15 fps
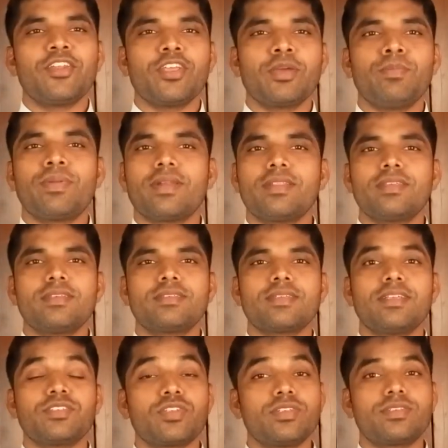Dear brothers
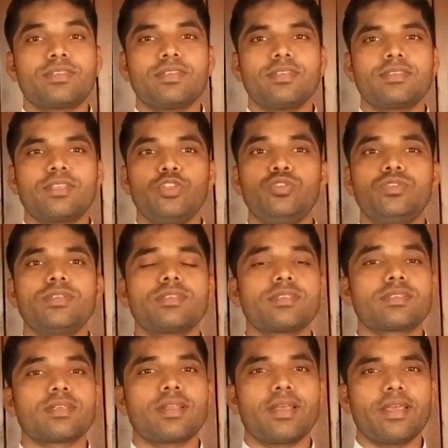and sisters in
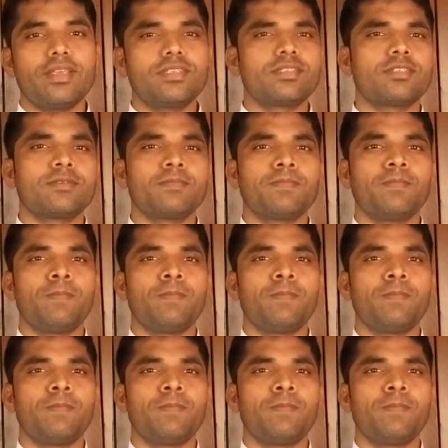Jesus Christ,